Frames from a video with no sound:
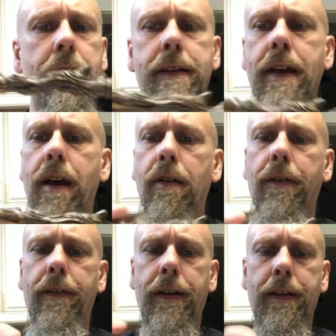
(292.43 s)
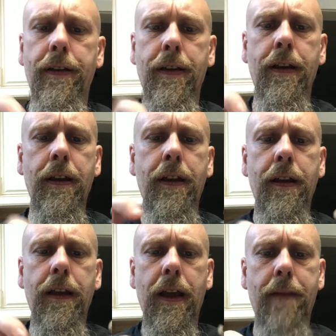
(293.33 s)
tell.
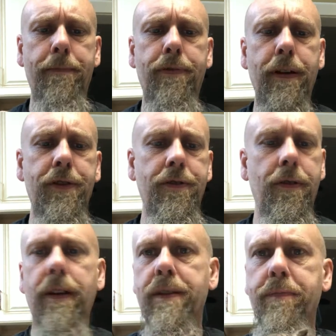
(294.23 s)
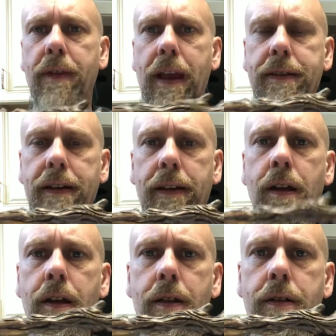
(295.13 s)
I'm pretty sure it is plastic.
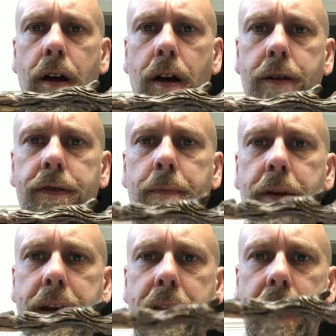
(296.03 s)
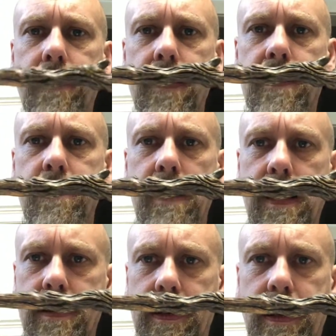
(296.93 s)
Somebody gave this to me
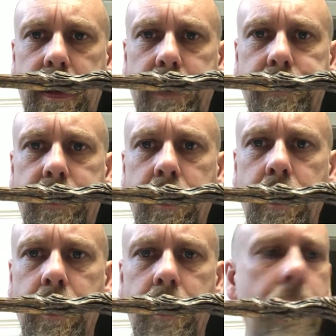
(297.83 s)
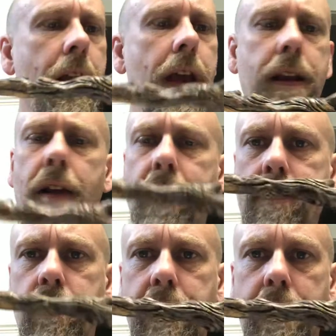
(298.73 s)
as a gift And I've
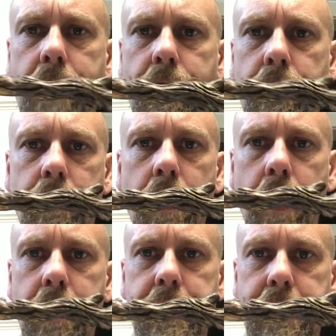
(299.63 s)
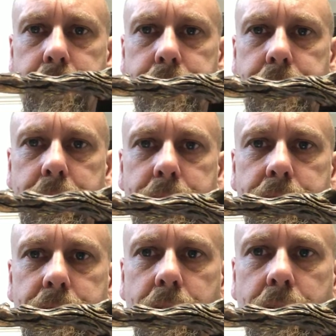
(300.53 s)
actually never used
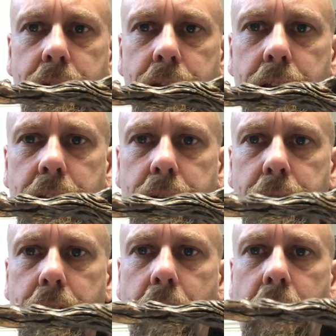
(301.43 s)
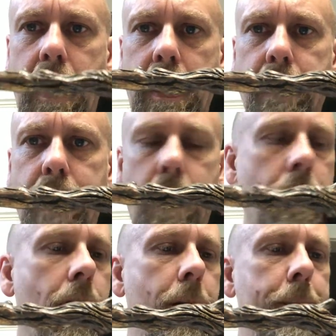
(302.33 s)
this in any of
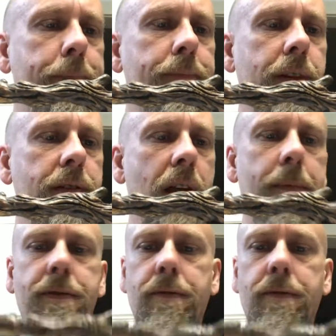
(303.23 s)
our Sabbats or